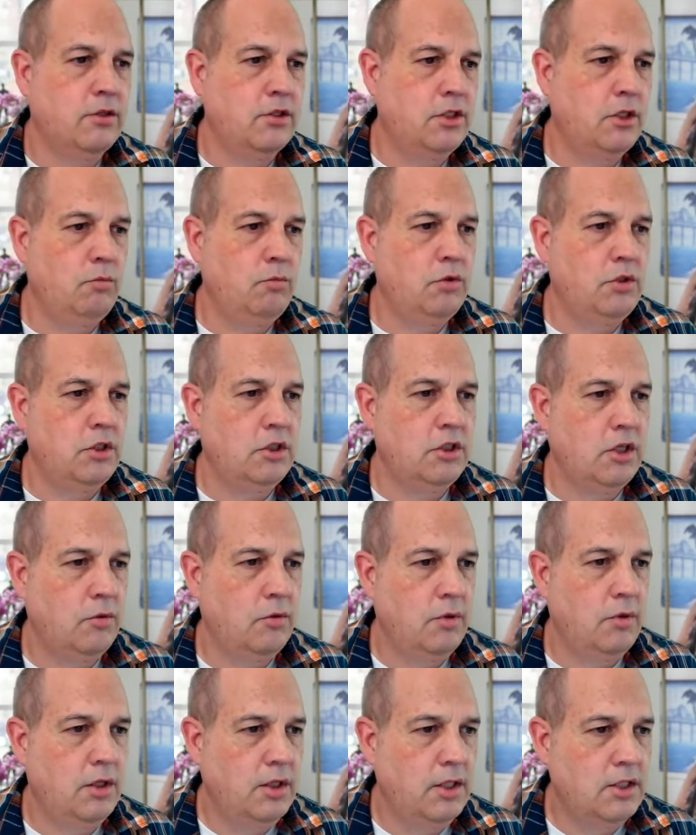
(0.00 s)
So we'll just go
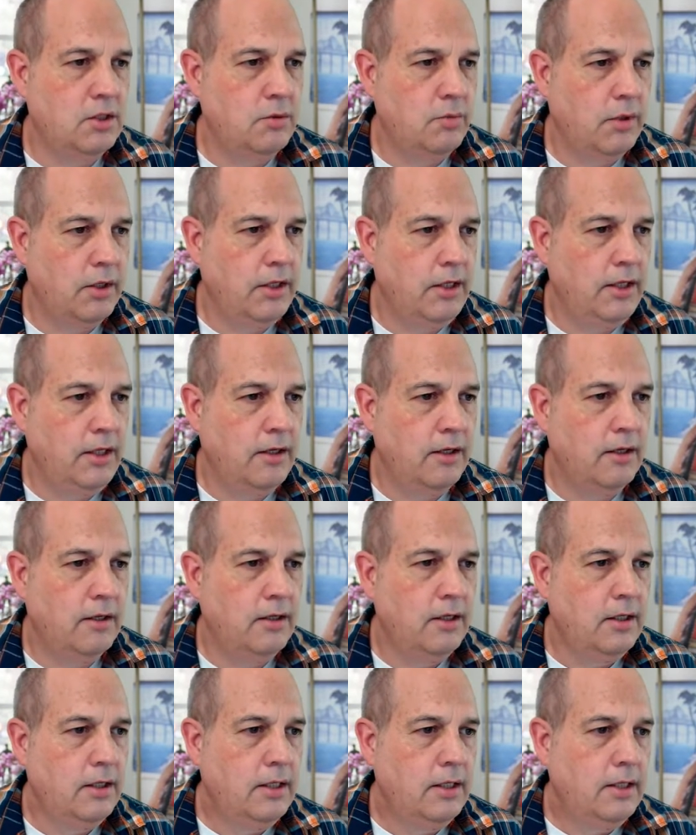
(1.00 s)
with this one here
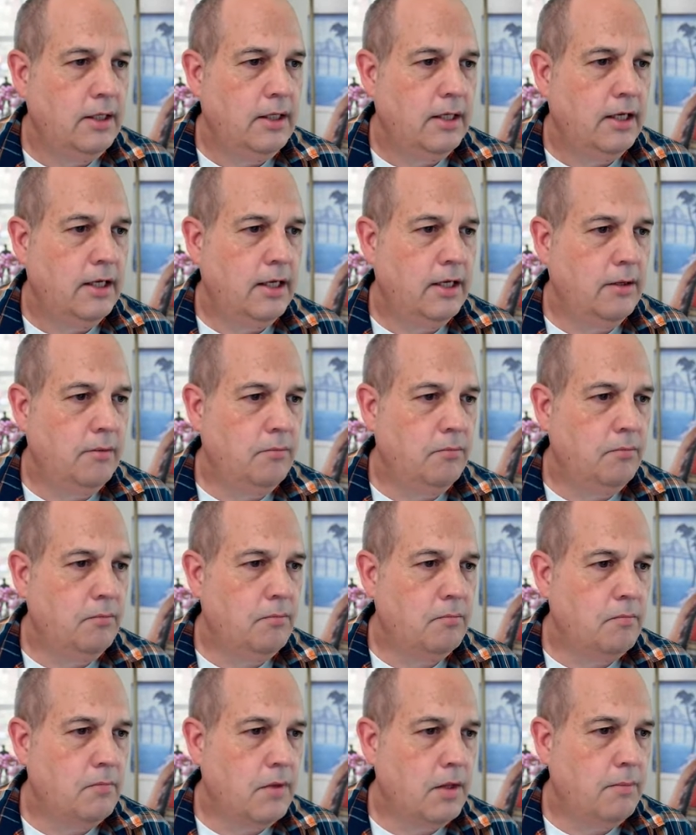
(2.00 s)

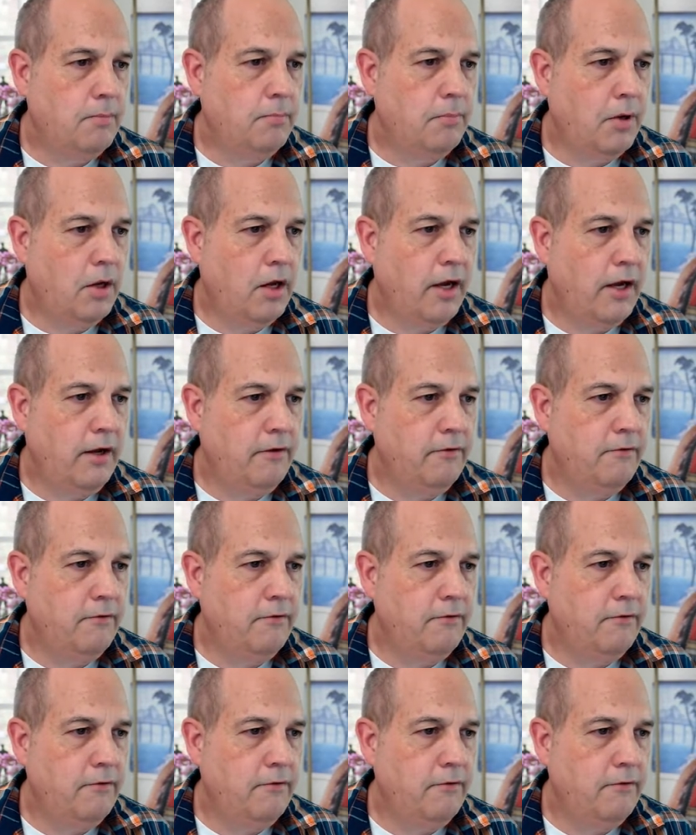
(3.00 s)
by